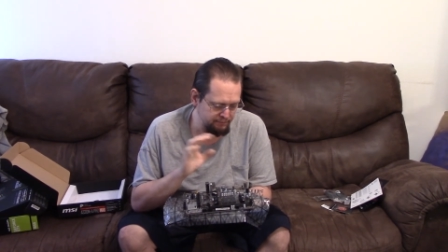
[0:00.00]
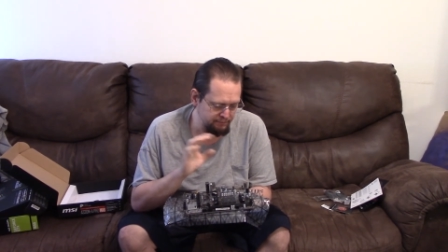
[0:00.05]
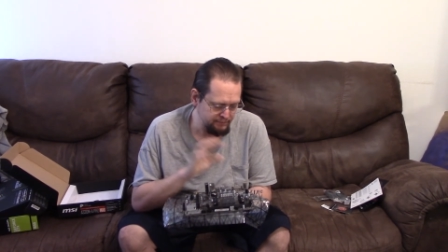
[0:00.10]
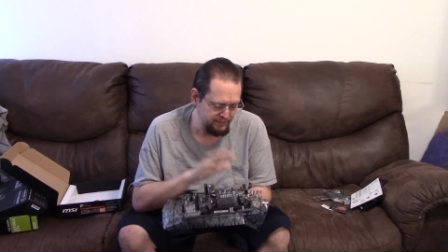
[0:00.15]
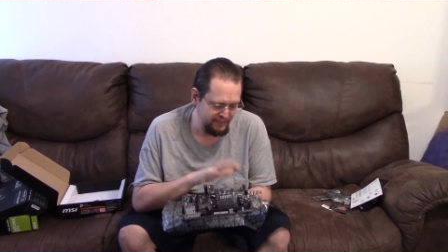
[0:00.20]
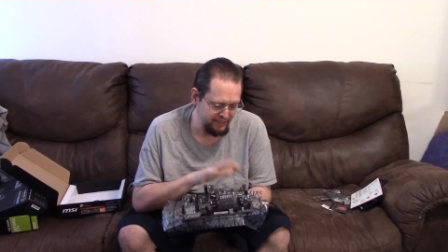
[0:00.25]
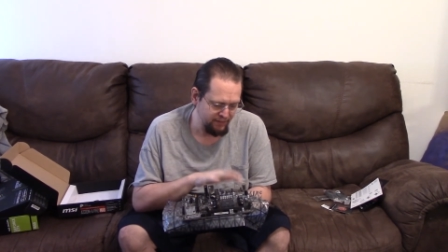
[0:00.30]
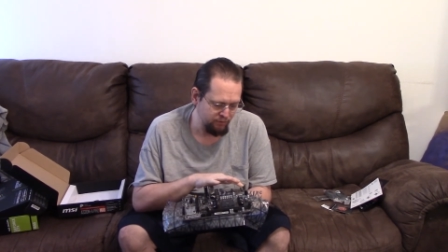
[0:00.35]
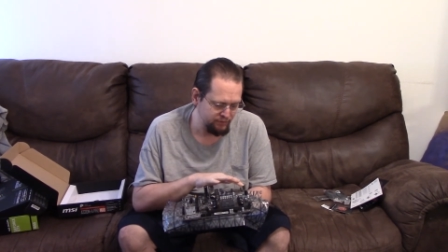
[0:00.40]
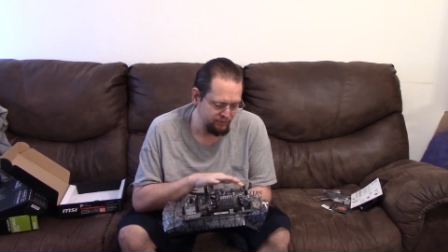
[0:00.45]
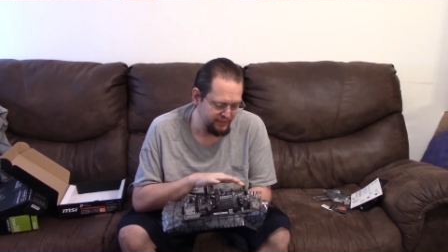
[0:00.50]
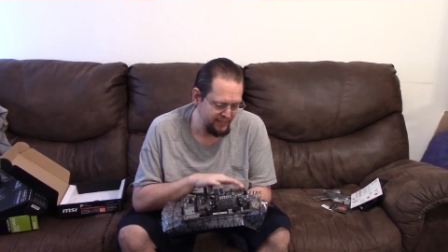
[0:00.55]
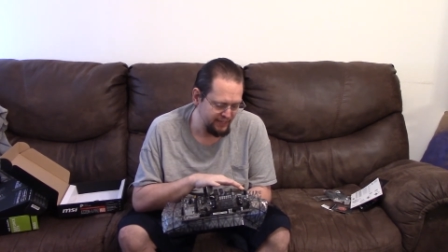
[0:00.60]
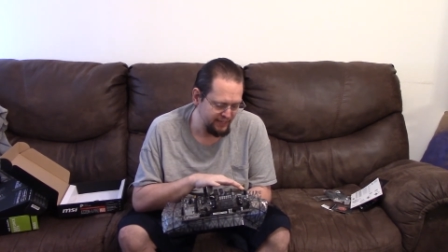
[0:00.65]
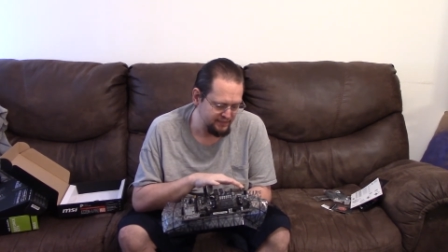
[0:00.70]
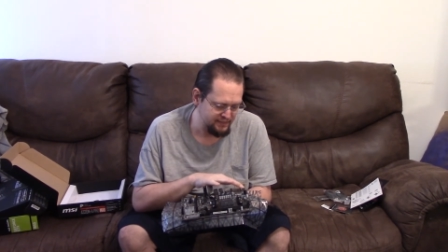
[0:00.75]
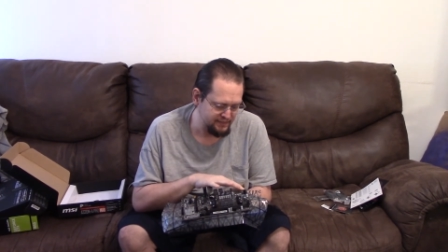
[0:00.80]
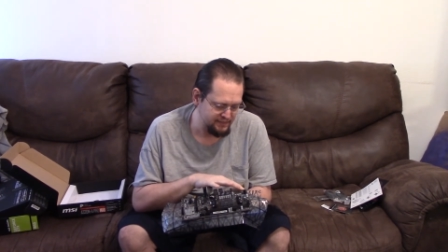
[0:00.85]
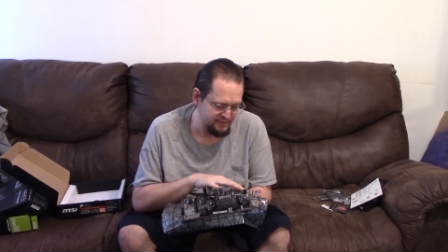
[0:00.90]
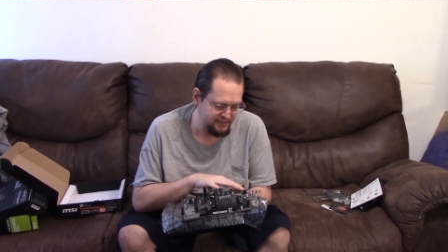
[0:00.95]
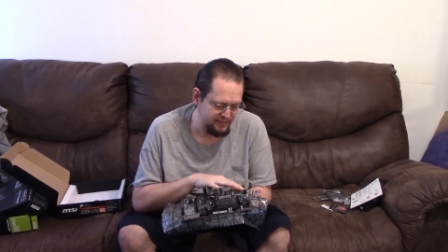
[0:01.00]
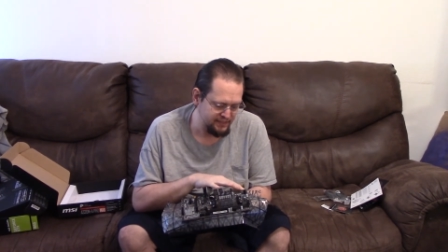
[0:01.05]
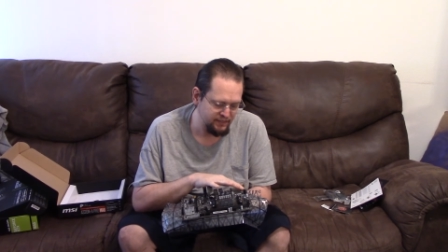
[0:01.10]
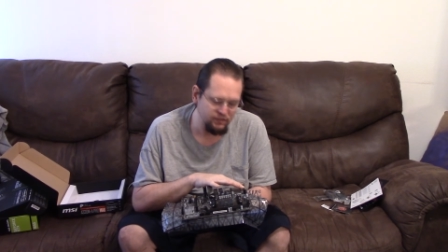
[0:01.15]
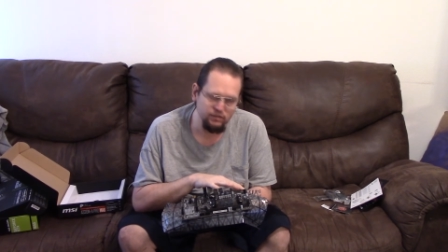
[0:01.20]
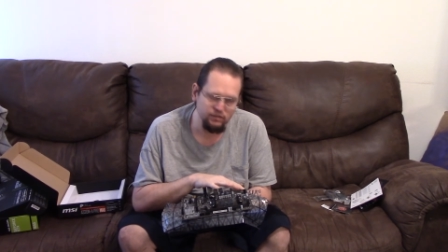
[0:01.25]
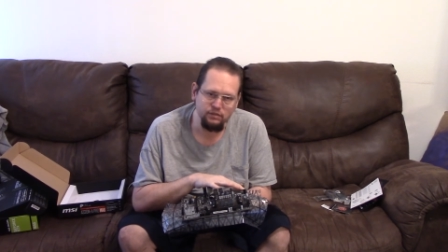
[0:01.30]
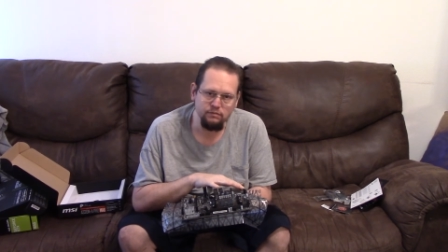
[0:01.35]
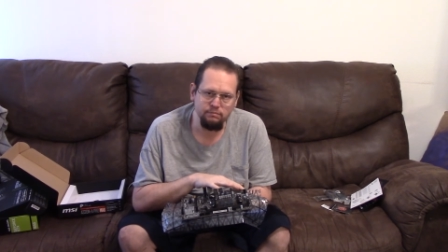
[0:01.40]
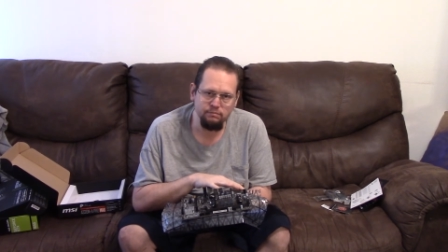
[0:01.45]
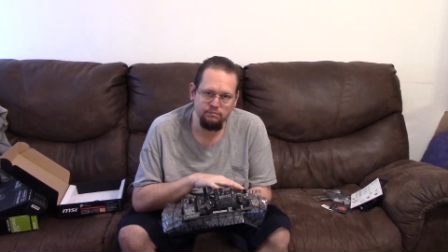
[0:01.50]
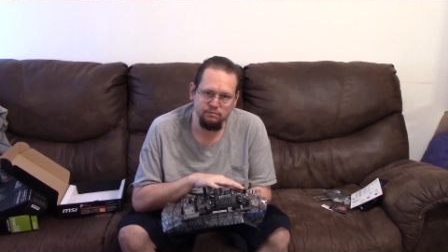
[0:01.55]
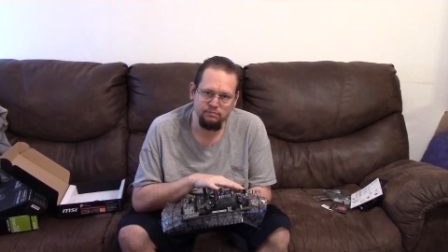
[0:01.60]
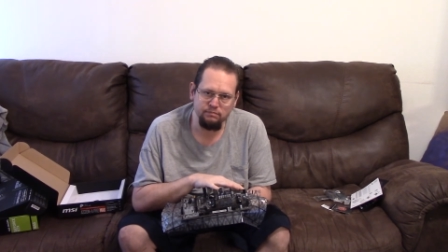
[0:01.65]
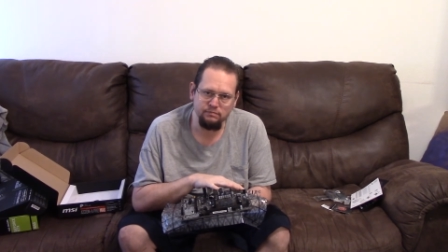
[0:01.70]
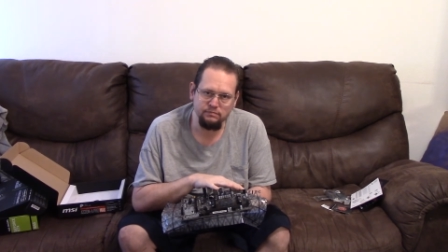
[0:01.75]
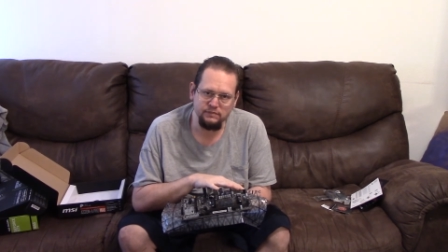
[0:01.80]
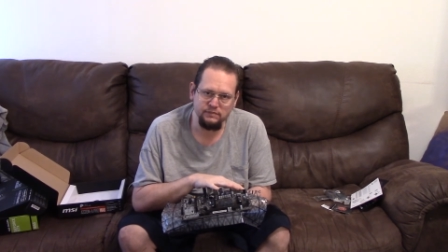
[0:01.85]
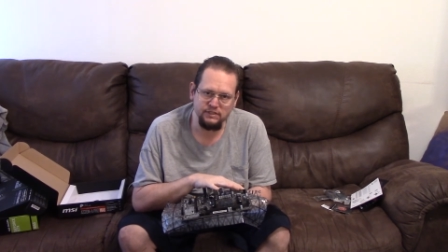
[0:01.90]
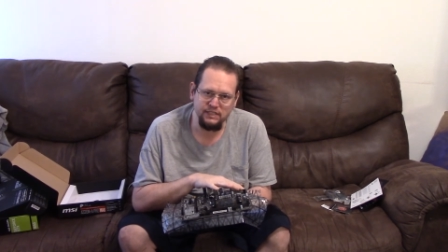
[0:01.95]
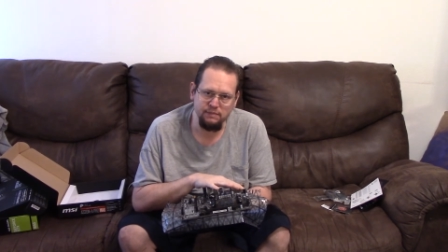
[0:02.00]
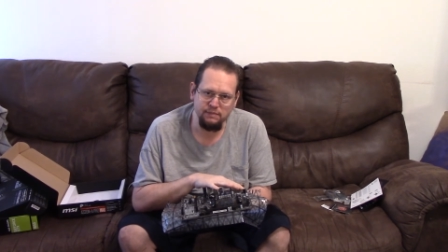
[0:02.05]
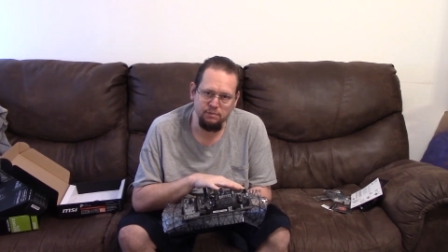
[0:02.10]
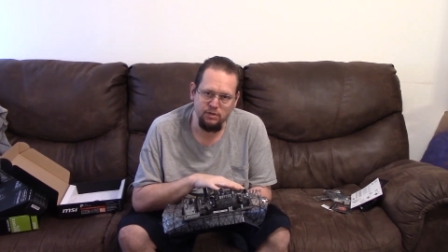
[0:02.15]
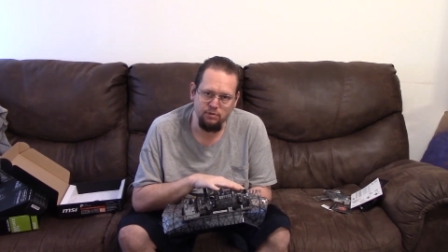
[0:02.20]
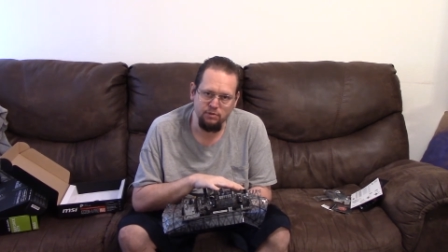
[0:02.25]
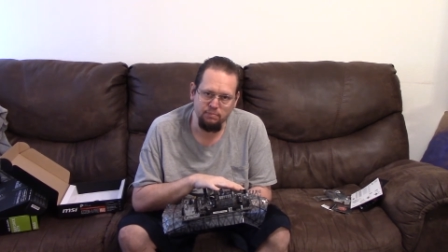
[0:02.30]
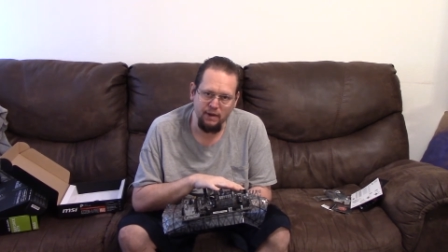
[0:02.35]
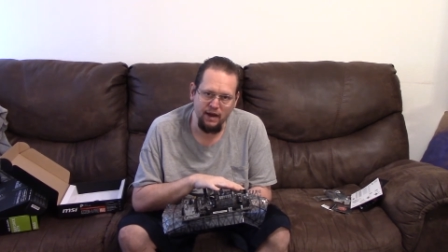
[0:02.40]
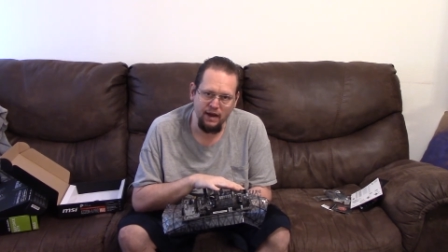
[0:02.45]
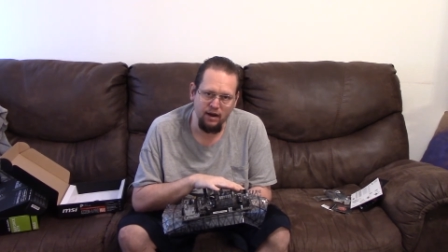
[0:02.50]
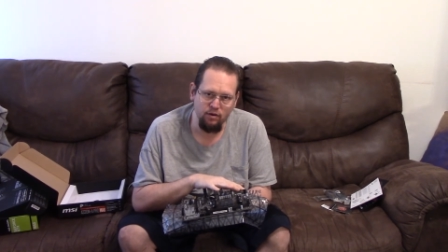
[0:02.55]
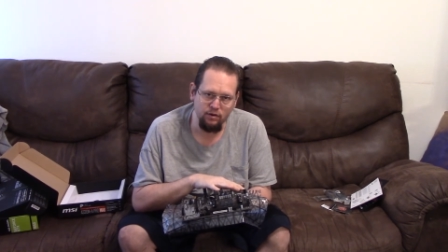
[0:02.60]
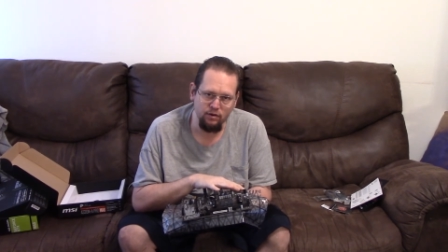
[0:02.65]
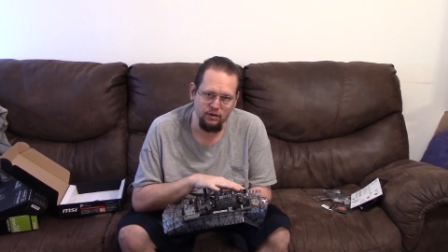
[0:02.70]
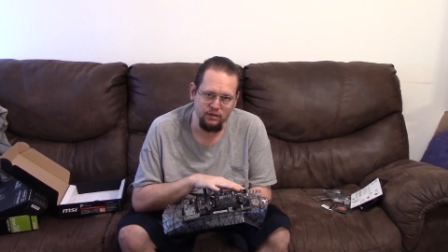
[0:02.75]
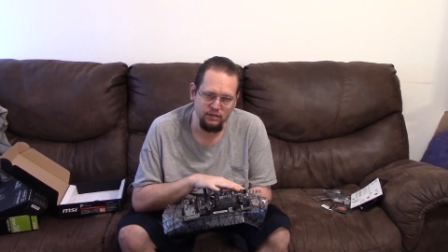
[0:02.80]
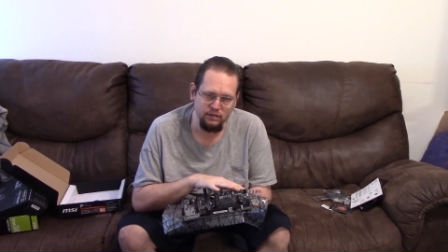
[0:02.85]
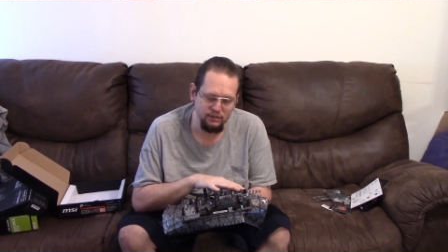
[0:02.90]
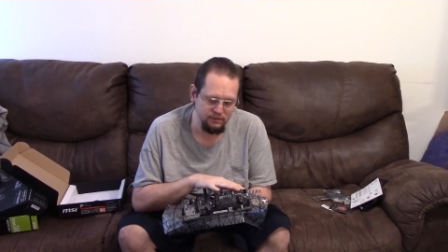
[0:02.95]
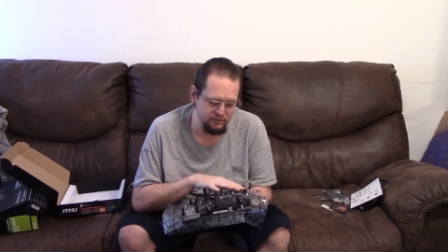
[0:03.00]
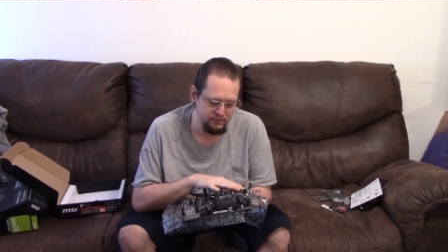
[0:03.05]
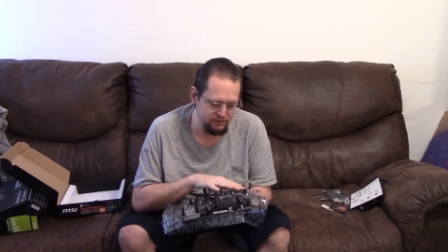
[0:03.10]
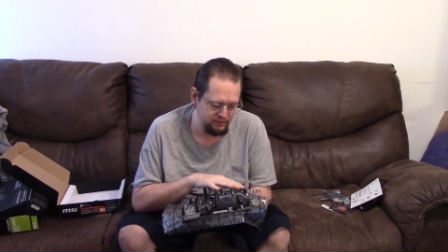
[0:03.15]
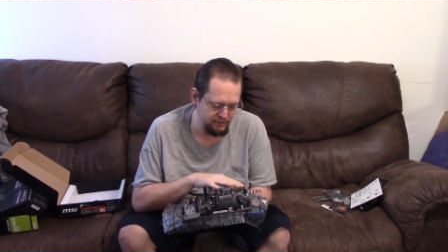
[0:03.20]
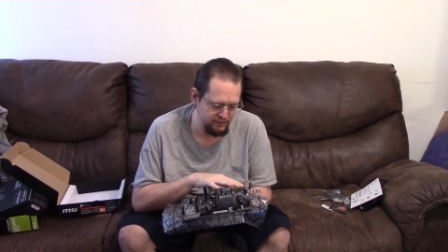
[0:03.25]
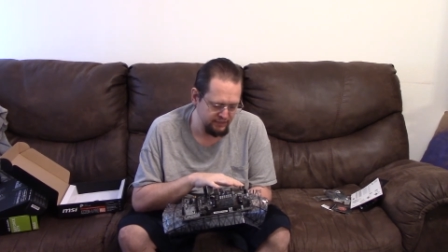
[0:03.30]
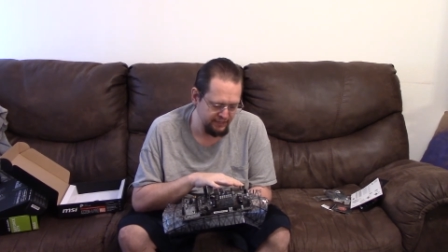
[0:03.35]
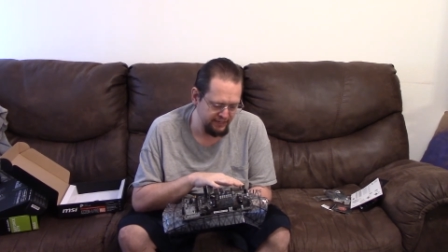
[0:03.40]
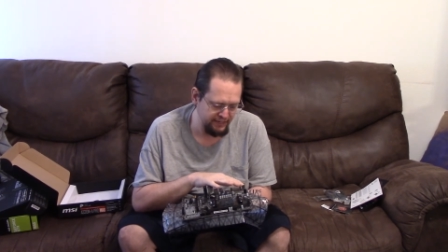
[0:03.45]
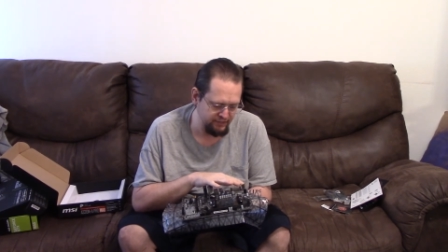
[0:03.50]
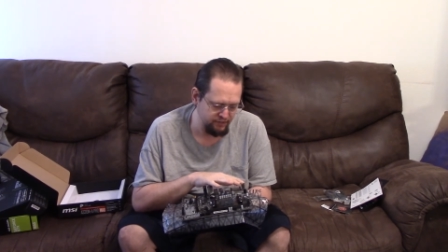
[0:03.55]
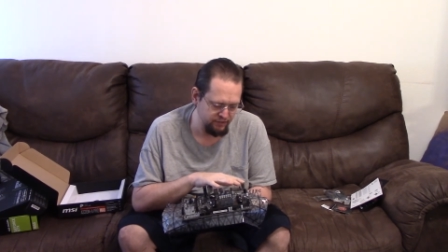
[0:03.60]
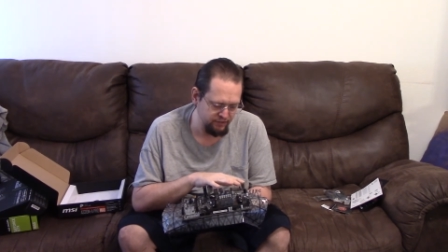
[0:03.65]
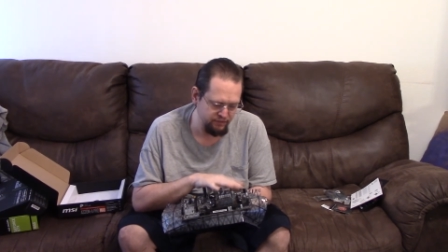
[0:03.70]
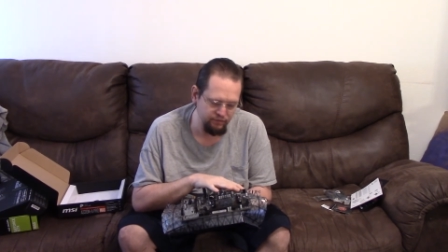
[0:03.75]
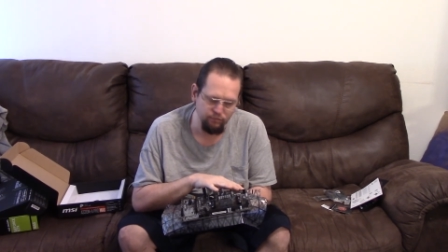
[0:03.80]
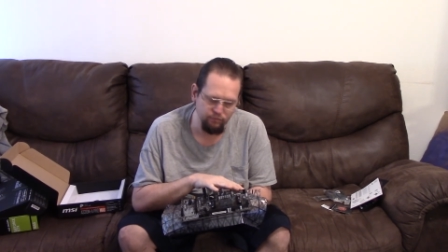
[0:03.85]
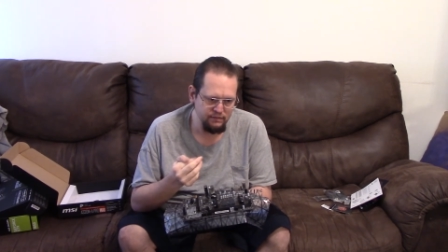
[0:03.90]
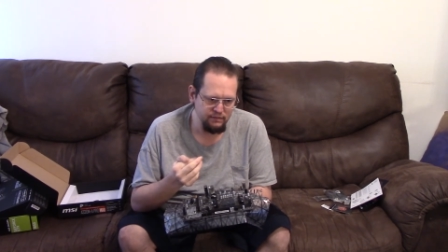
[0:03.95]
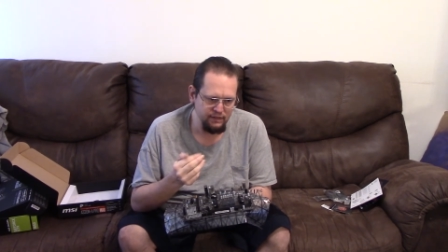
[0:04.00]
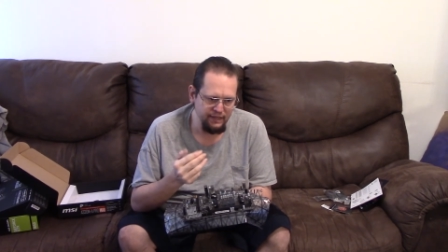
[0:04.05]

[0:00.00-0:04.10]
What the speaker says: It only has a single CPU power connector.